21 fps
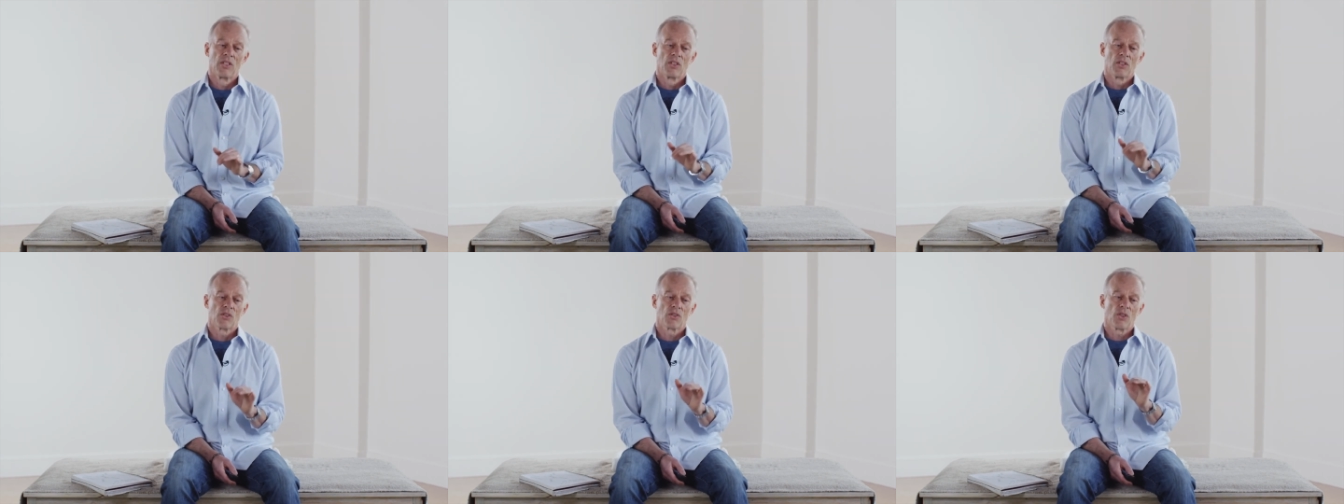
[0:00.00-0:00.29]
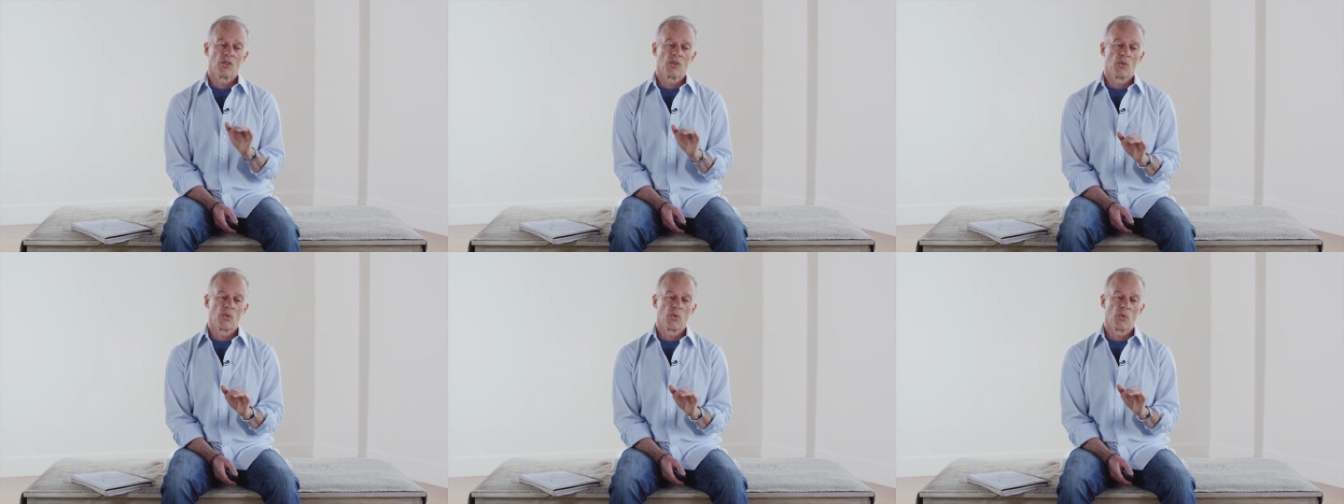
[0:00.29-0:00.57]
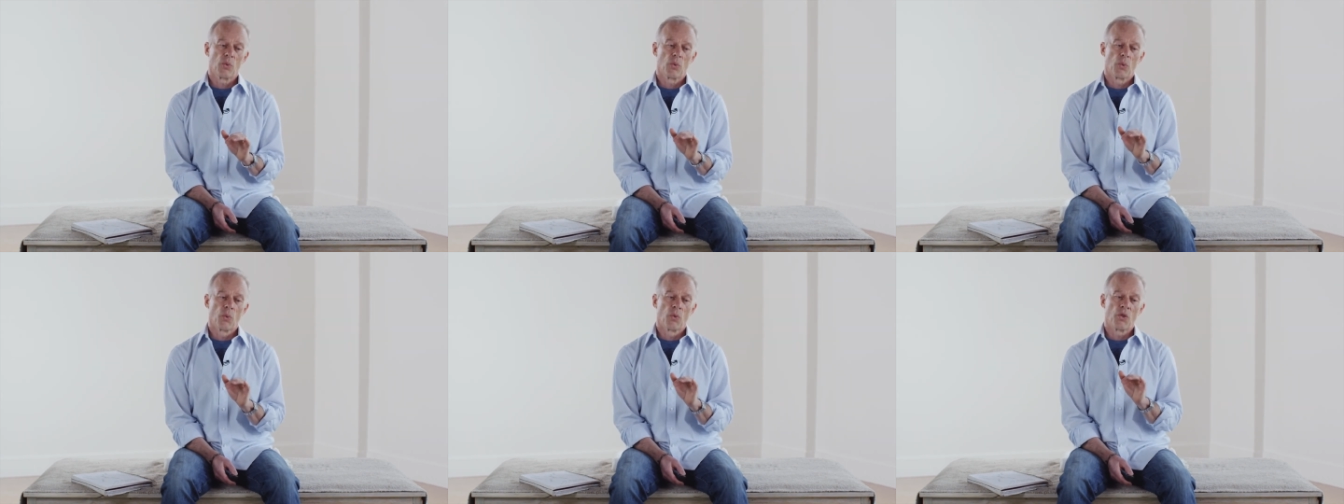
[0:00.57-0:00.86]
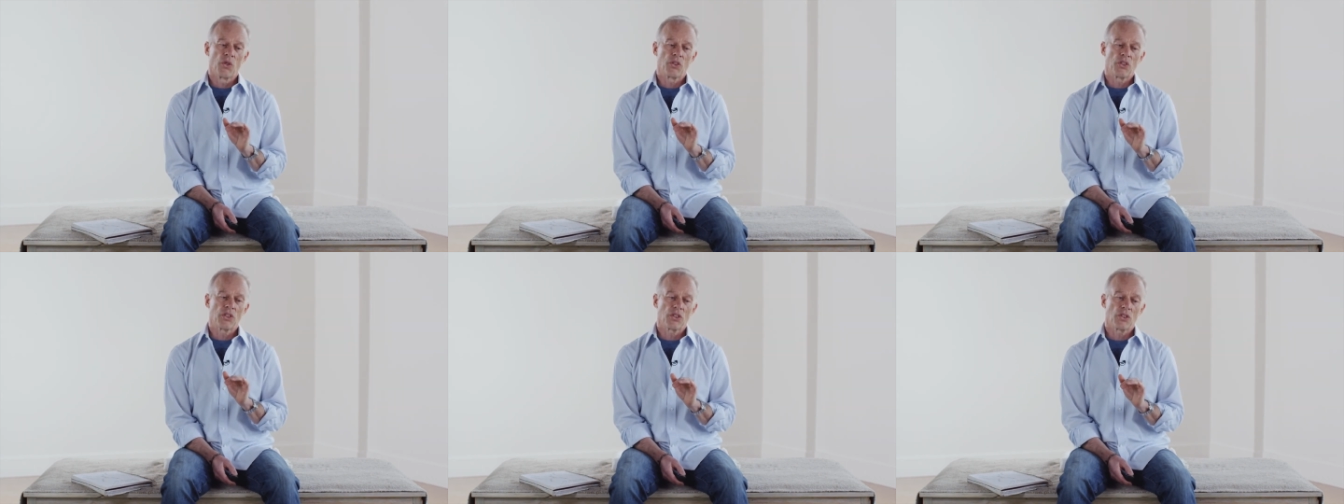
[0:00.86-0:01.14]
So
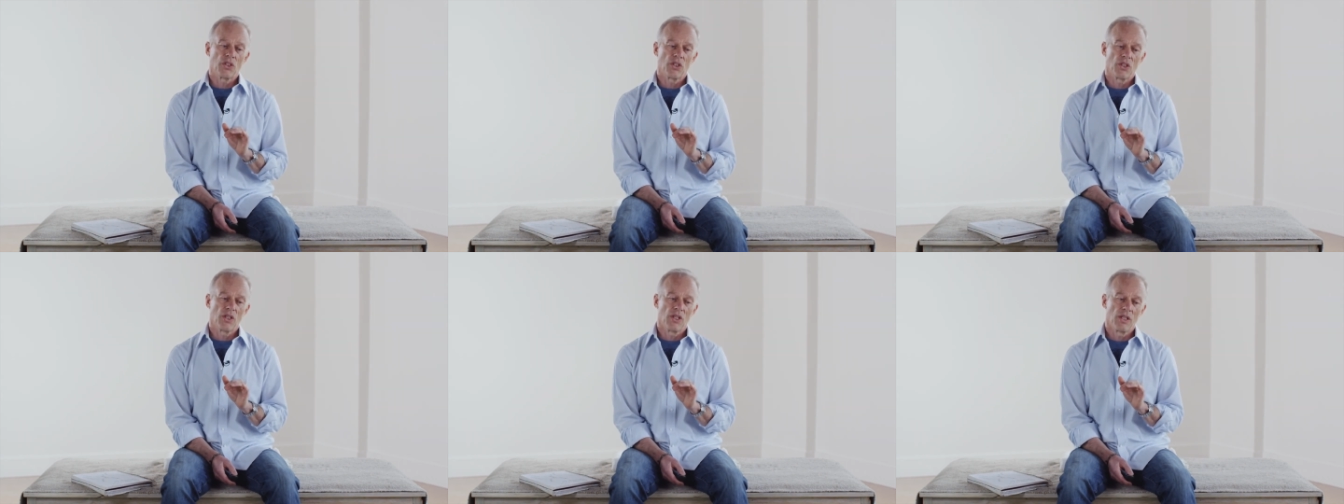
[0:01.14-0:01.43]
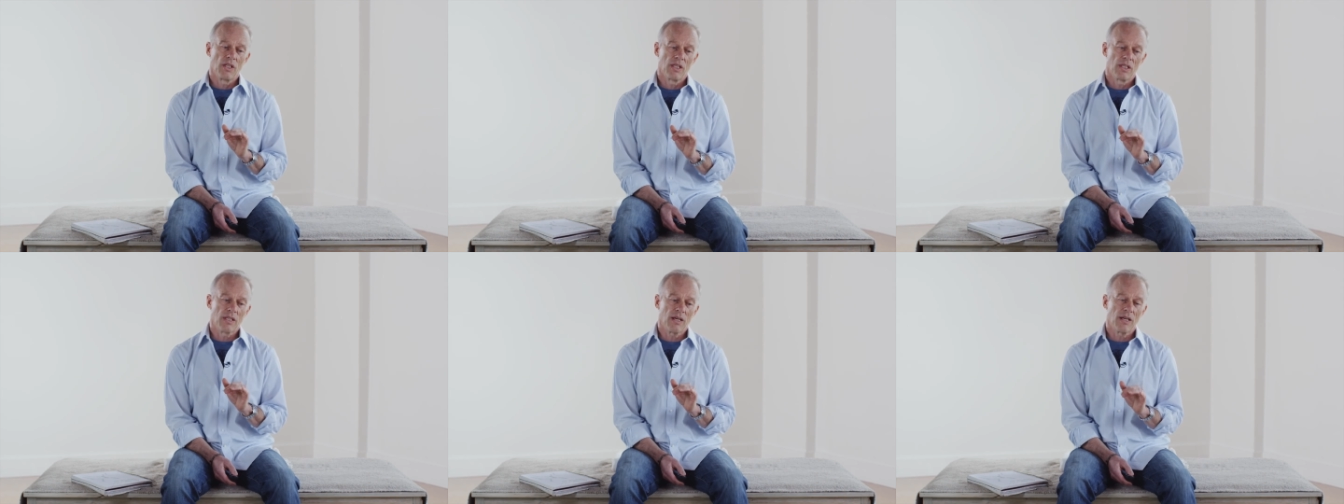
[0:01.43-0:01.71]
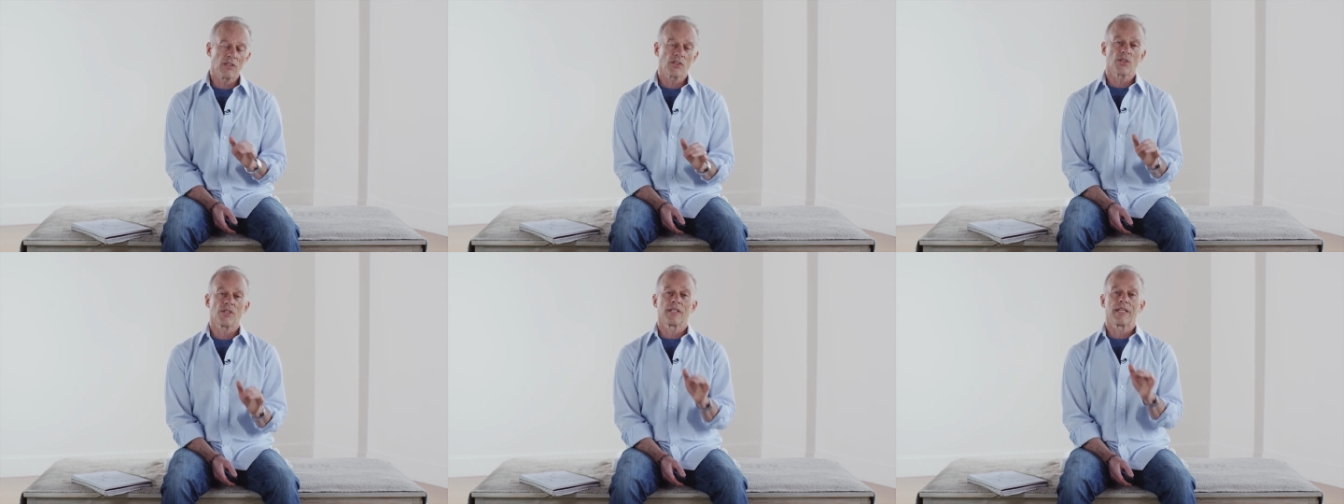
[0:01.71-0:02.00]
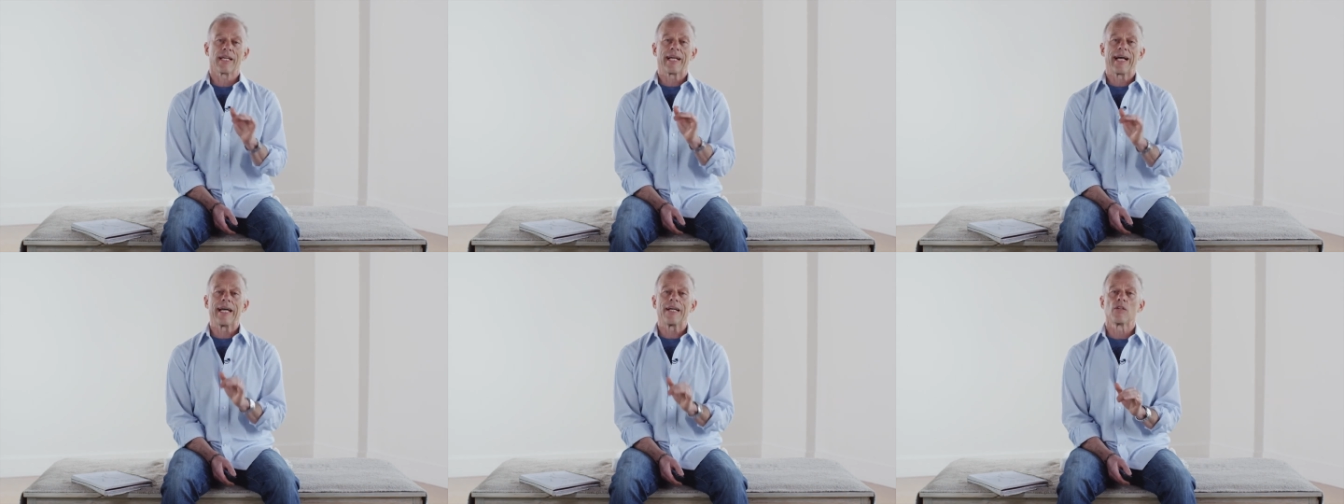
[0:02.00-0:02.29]
the Tantra
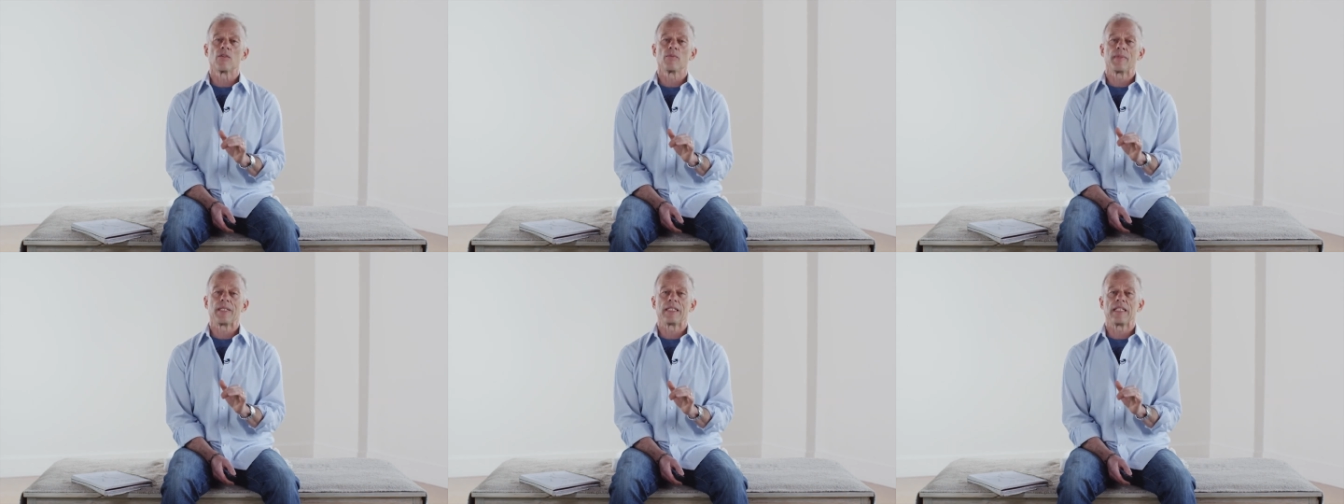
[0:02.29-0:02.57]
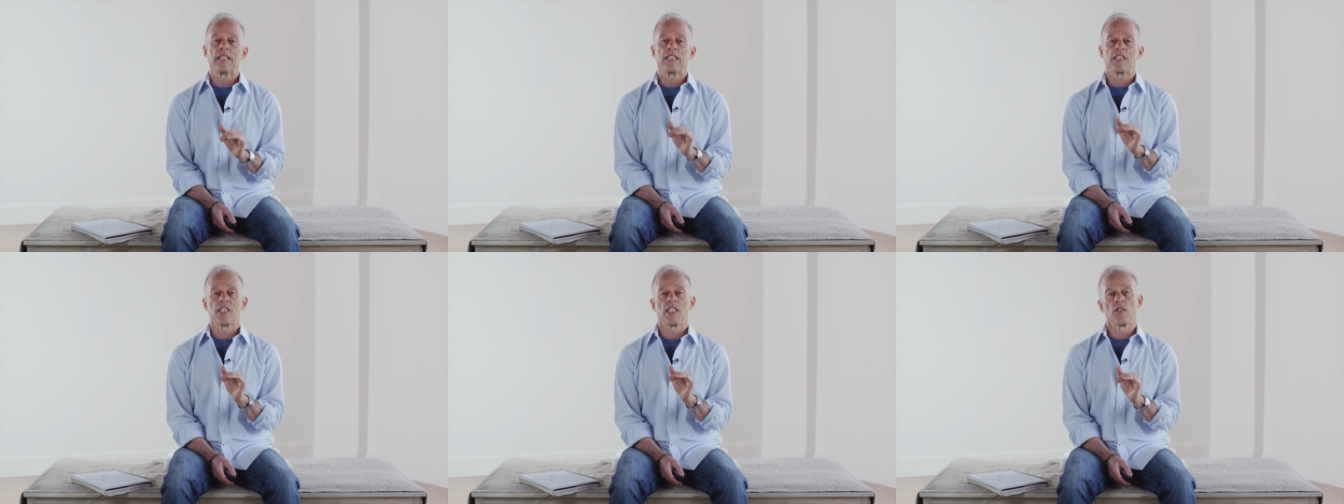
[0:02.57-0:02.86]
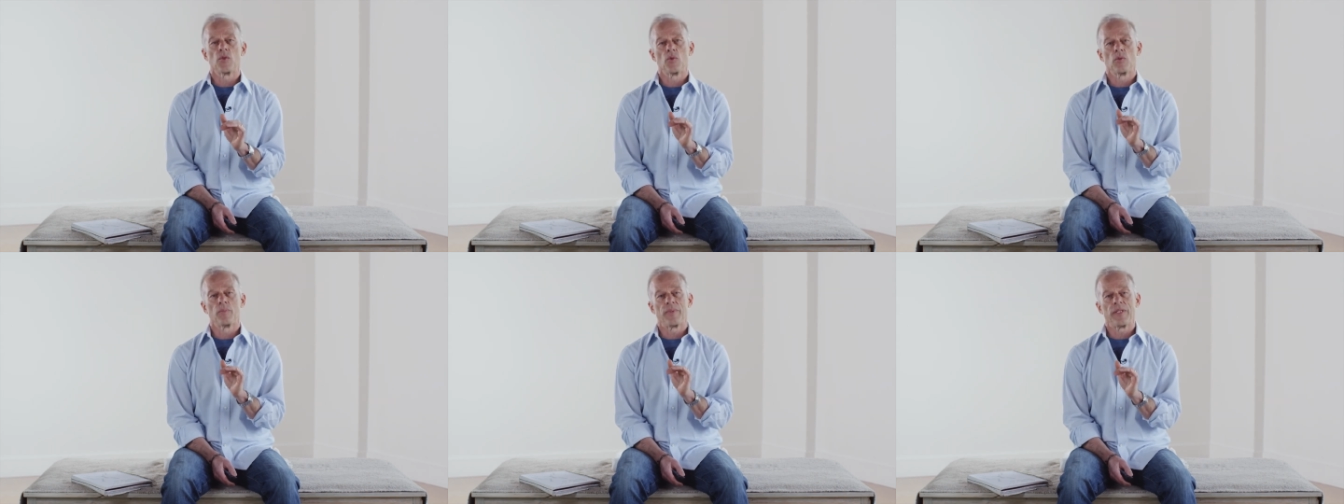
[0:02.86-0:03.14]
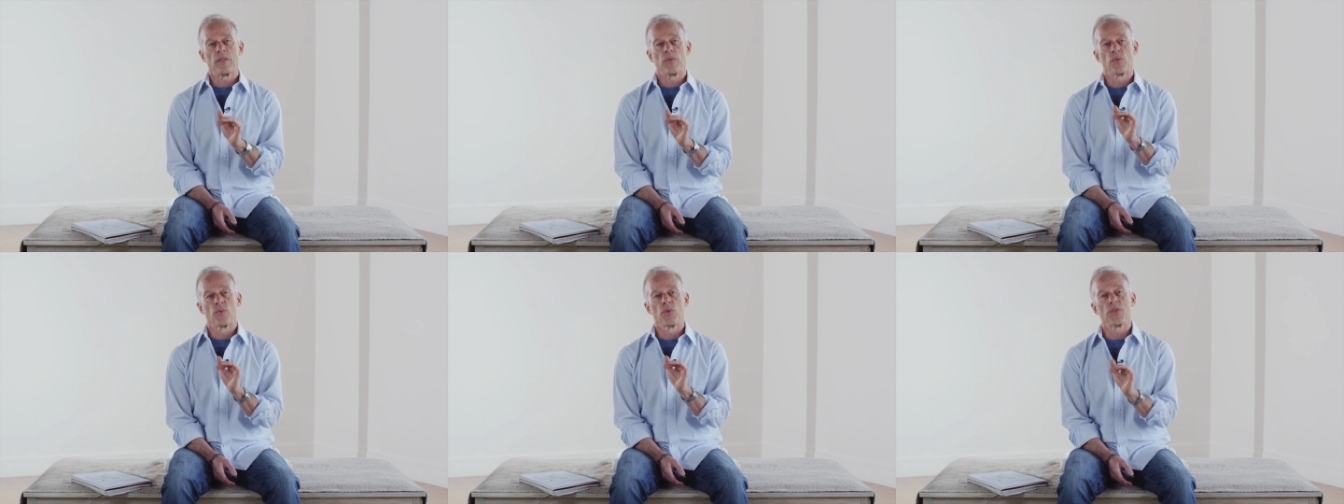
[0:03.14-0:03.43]
that I will be teaching will
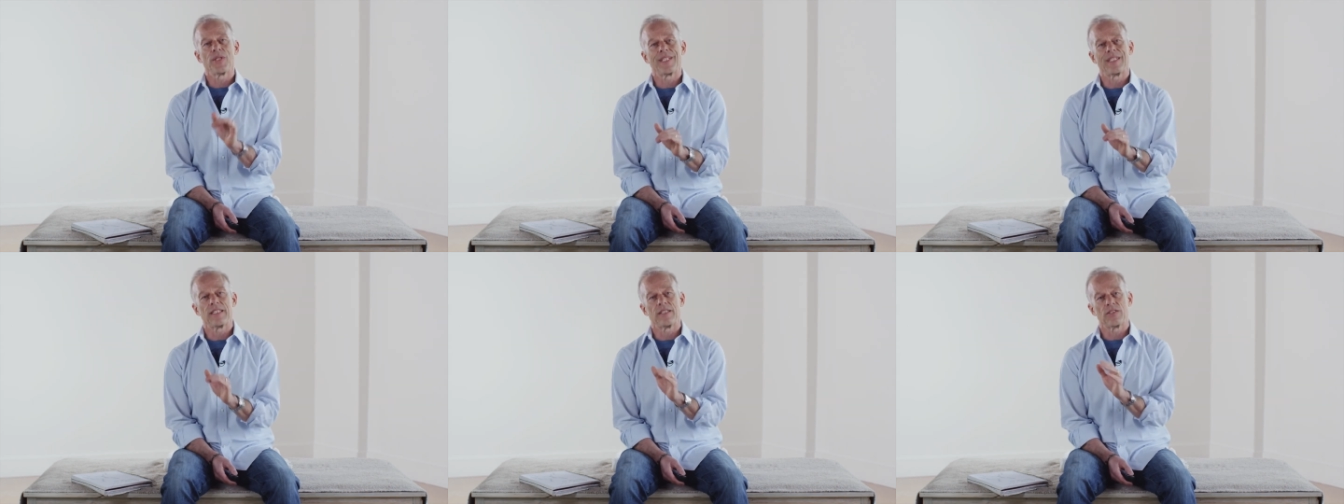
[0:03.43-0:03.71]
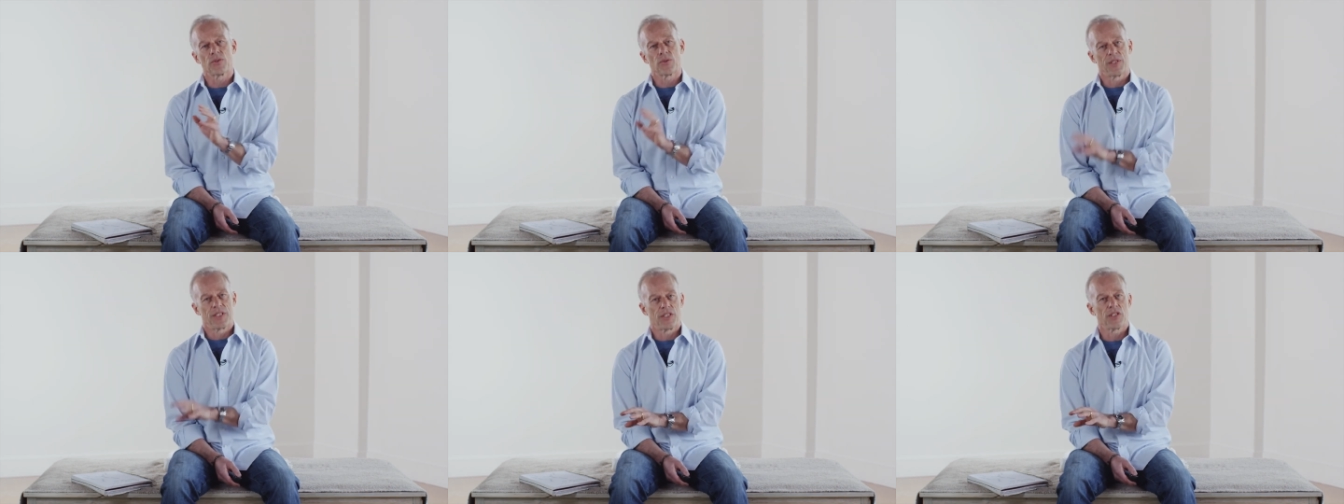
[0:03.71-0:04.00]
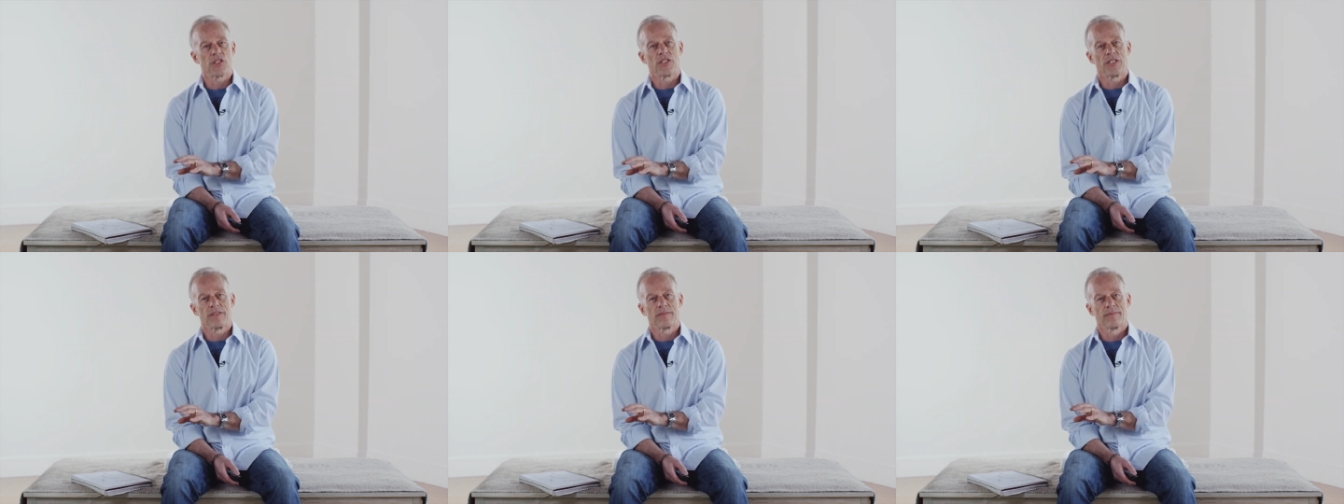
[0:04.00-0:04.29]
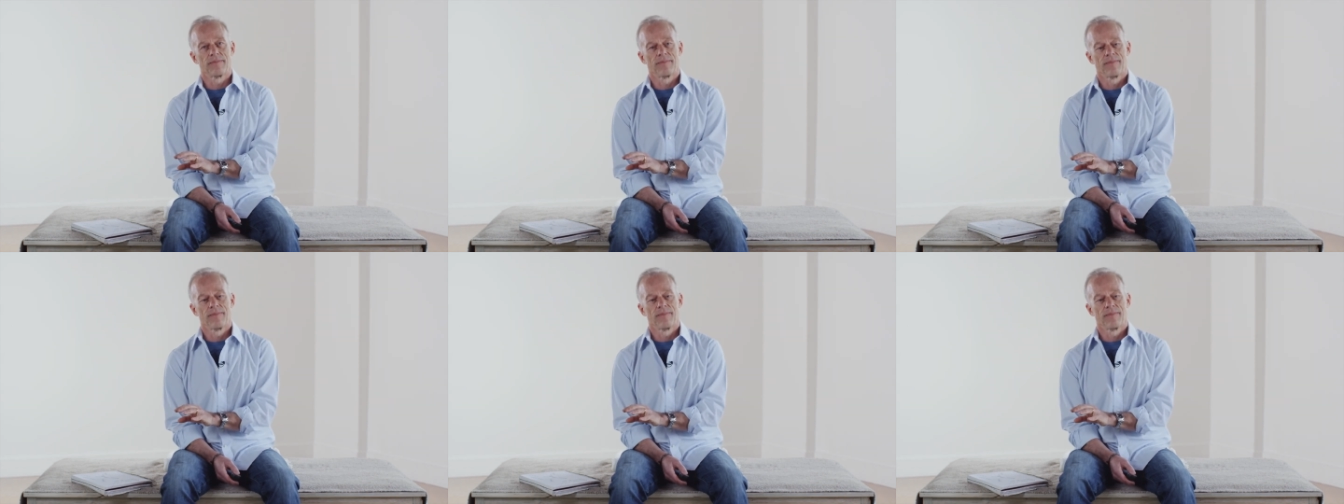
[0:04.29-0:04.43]
be rooted in tradition.